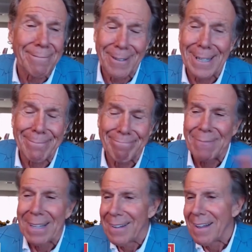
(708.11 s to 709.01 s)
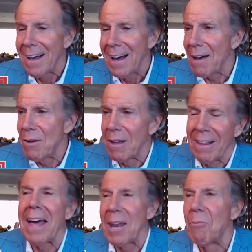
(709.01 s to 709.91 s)
right?
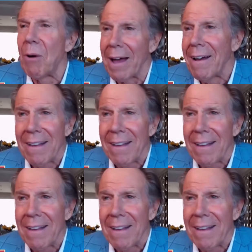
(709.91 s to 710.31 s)
Anyway.